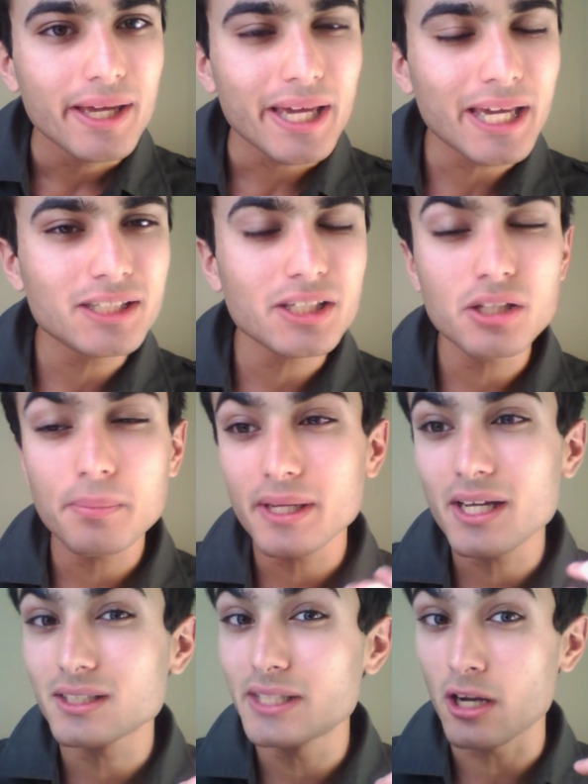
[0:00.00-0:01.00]
Is it either
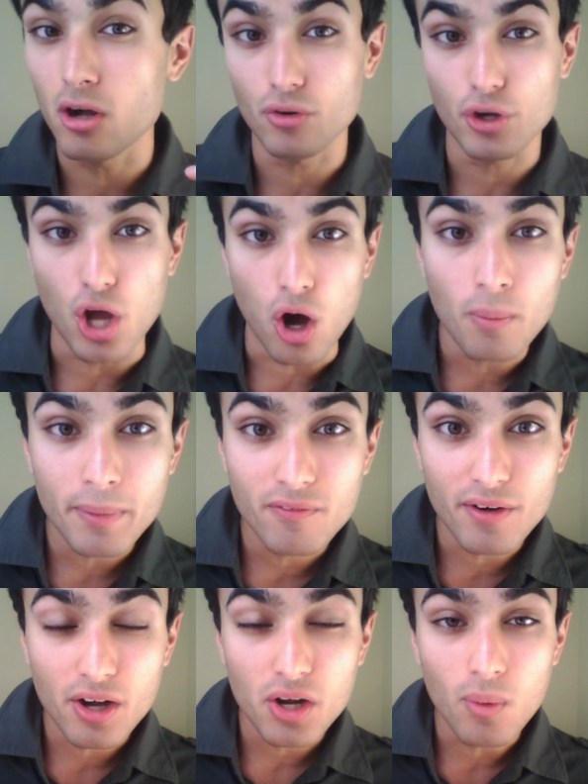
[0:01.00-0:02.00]
because they don't know me
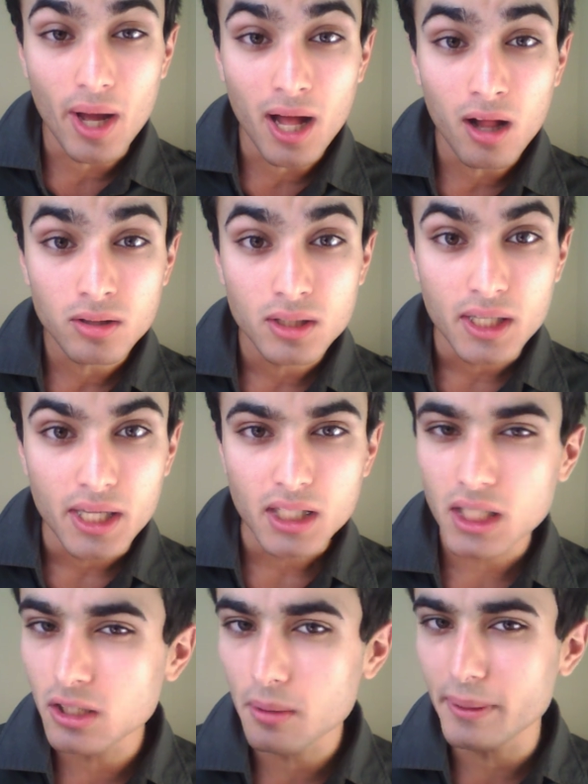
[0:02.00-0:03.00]
very well?
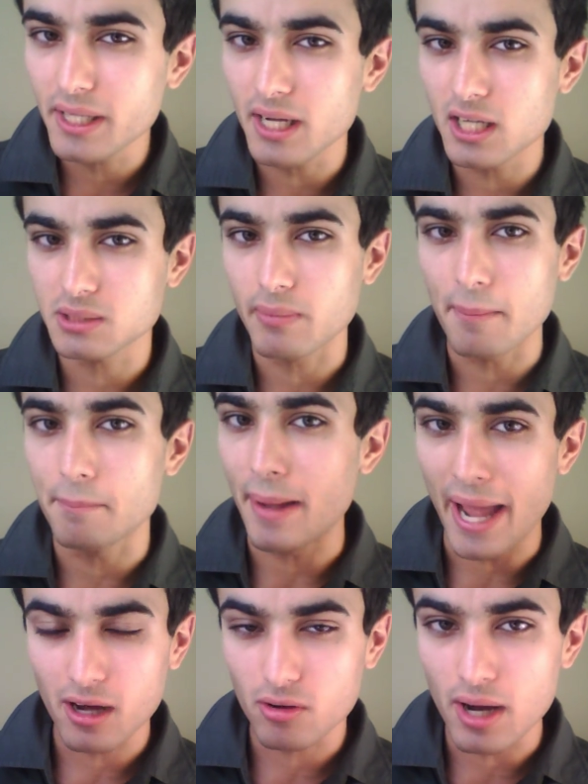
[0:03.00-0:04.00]
Either because my
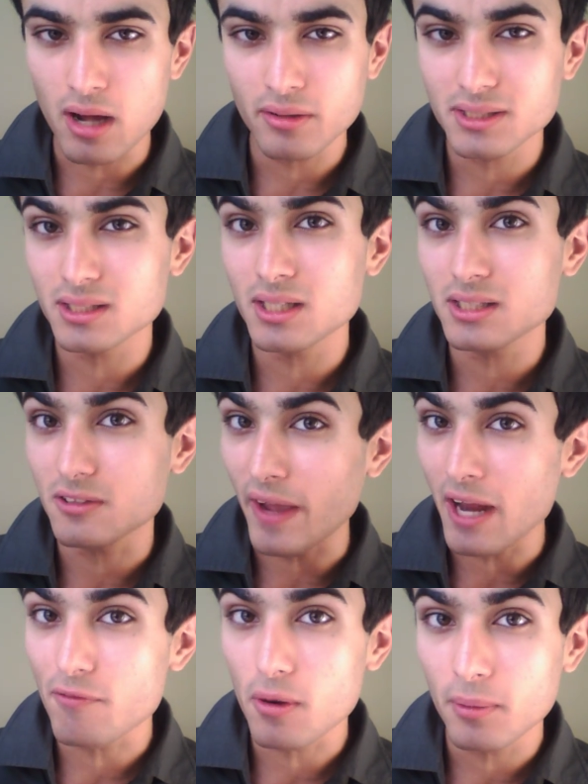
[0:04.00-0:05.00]
background isn't as
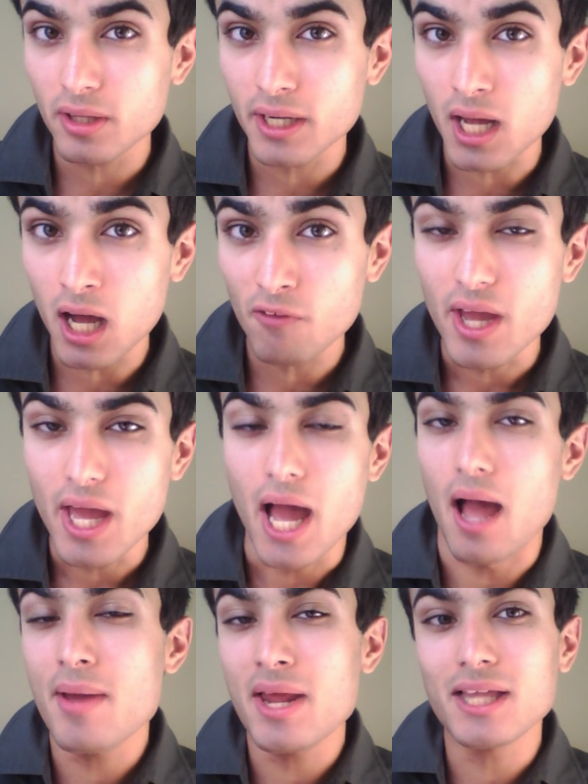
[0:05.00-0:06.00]
favorable enough?
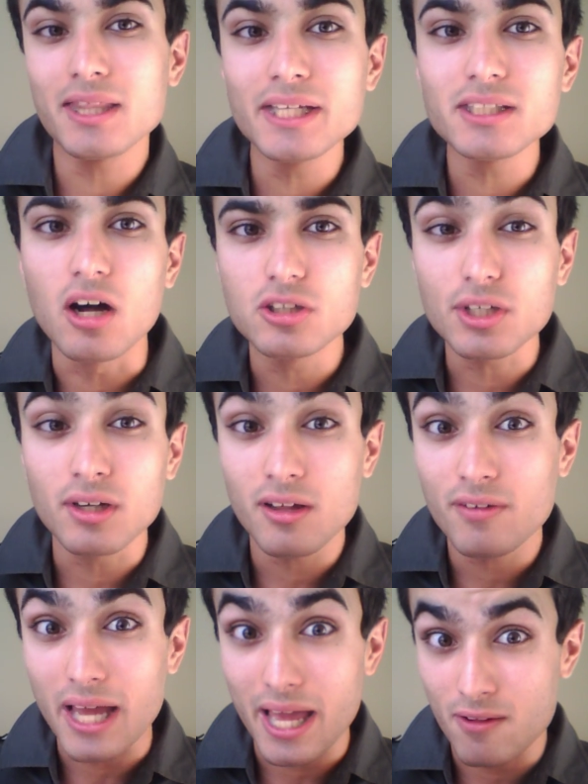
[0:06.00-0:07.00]
I mean, at least
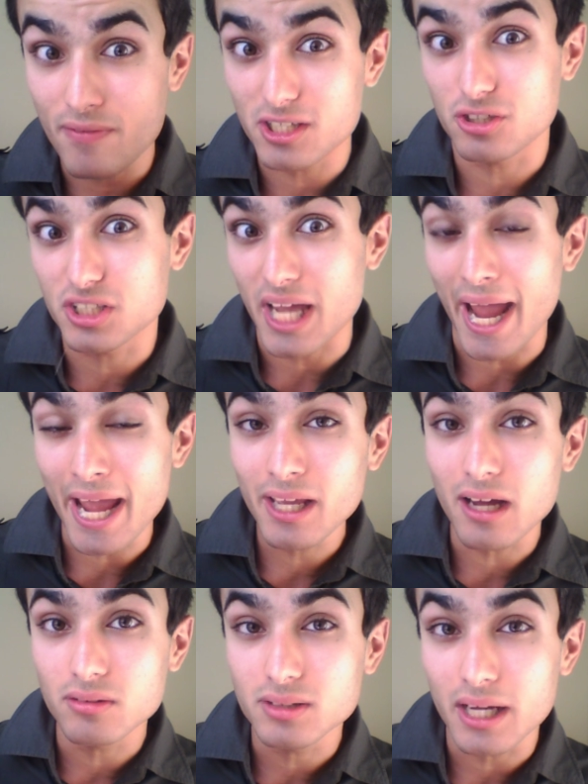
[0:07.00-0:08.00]
Alternative Investors
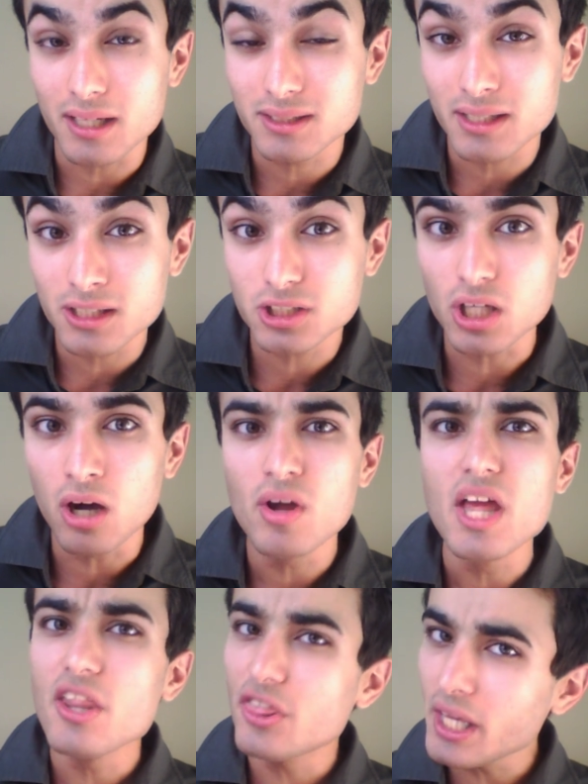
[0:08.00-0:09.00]
Hangout does this. So
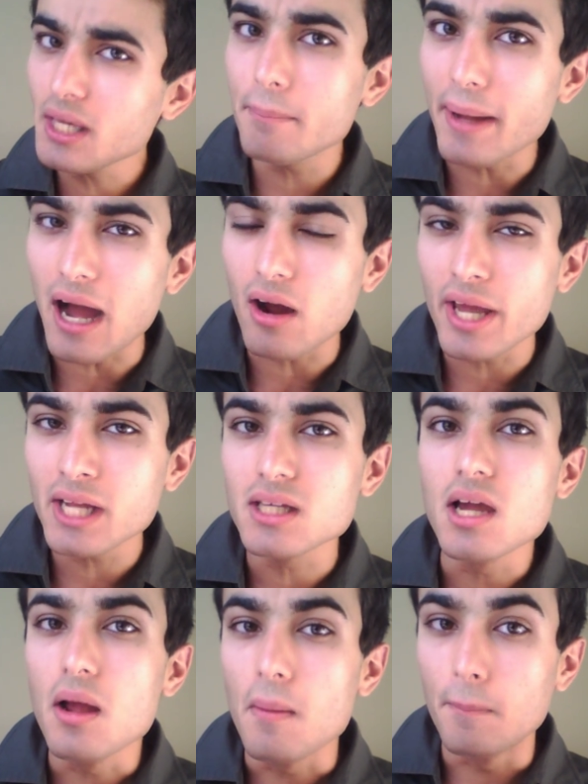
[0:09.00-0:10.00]
think about it.
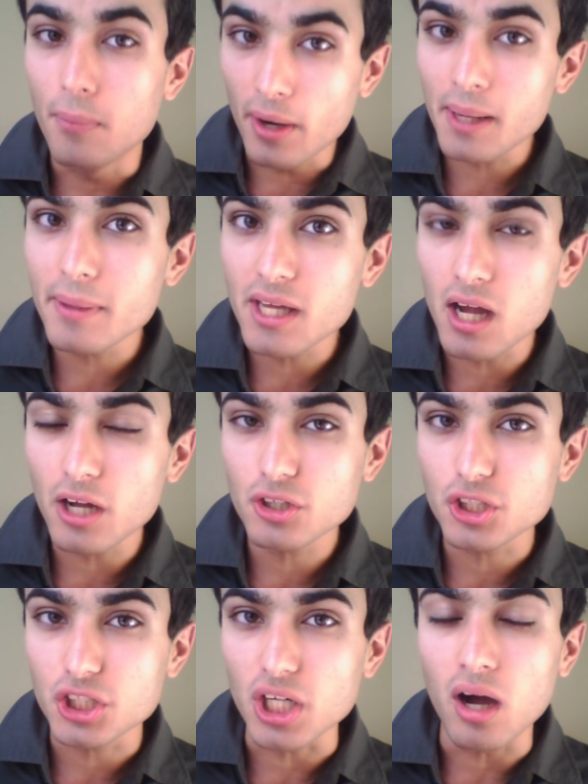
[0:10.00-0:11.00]
Bring me on your
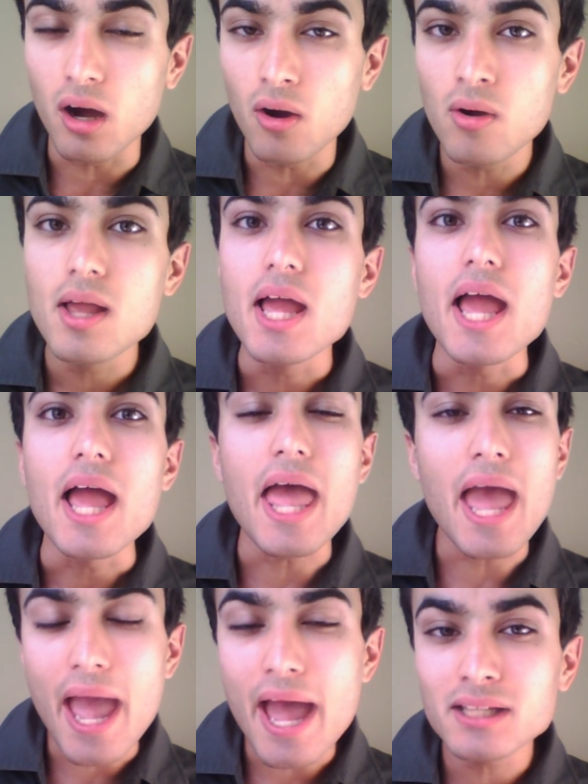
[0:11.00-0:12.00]
show,
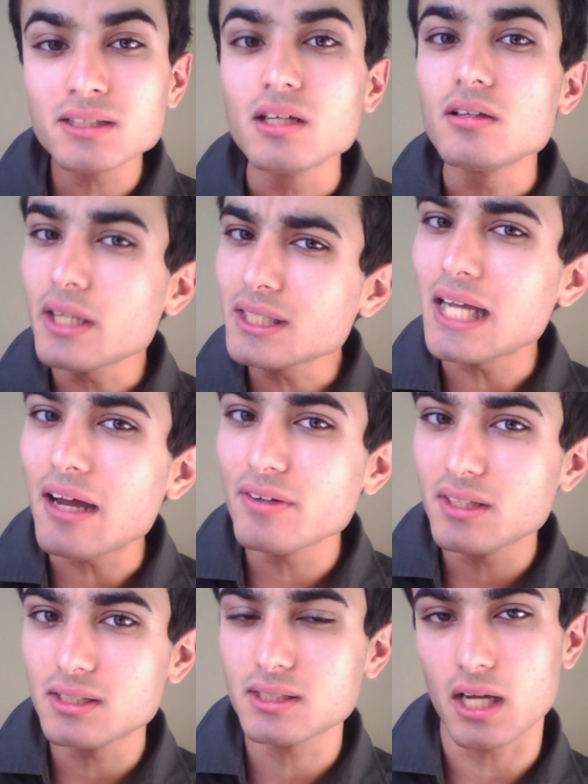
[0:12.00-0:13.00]
and let's have a
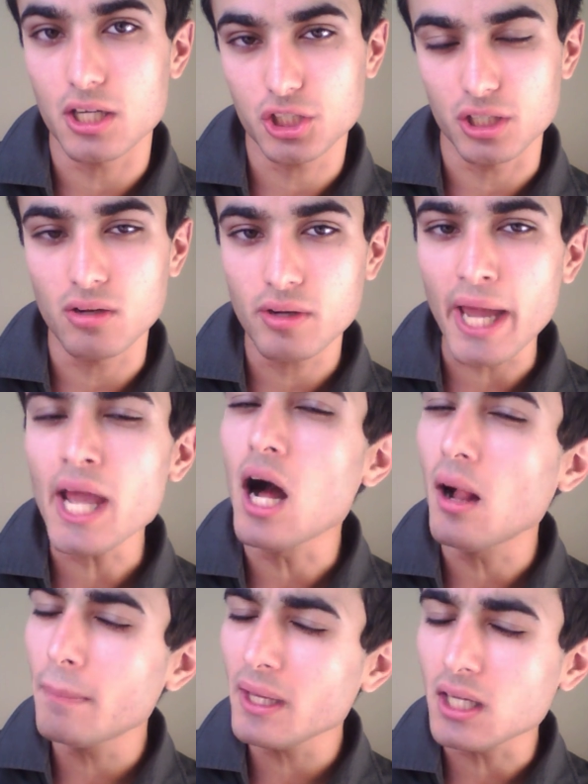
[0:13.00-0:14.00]
discussion, okay?
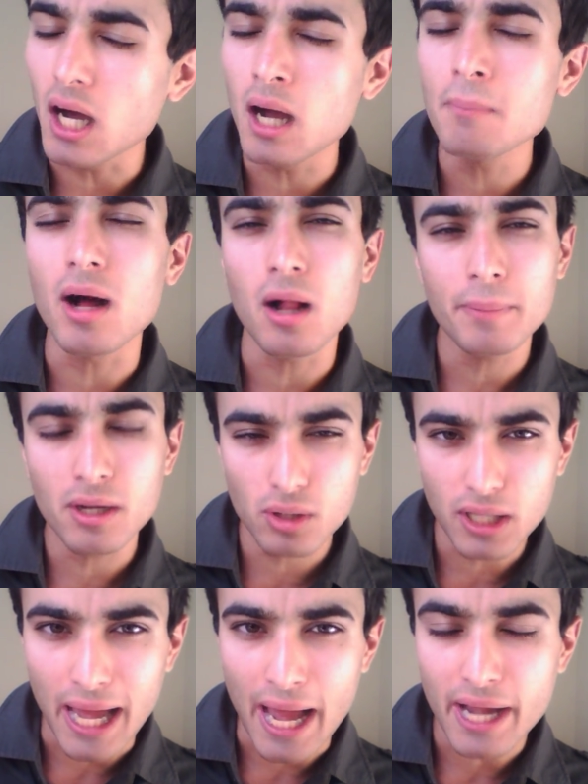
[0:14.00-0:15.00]
I'll be calm. I'll be
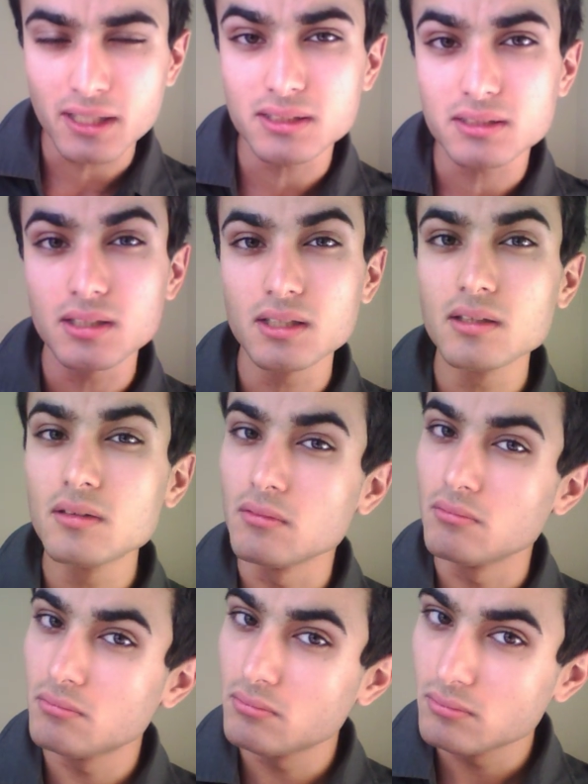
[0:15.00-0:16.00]
relaxed.
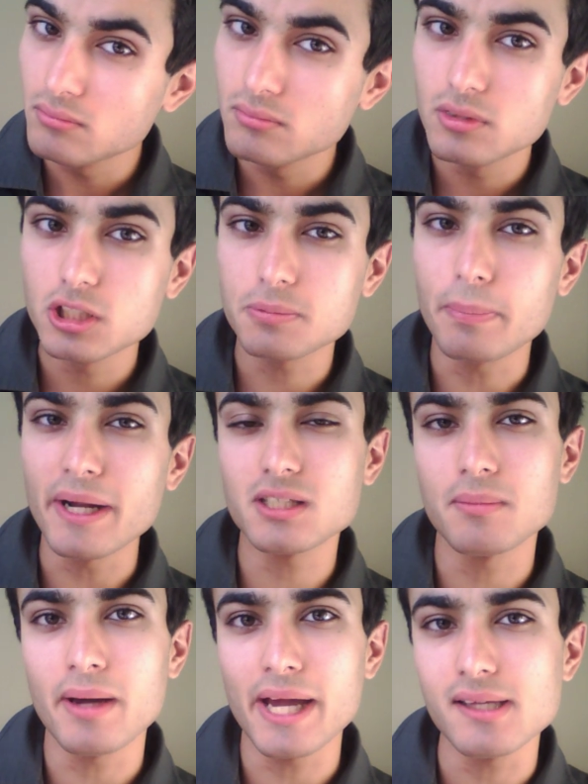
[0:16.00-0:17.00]
Spread
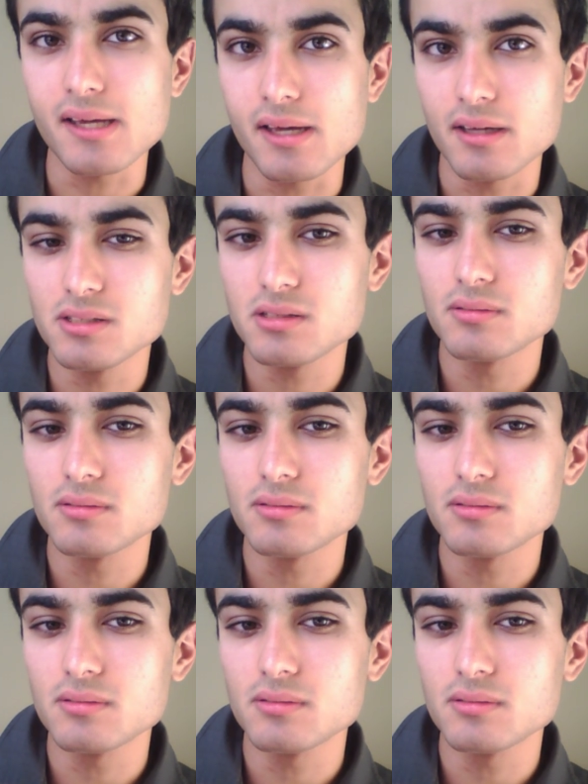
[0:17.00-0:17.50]
some ideas.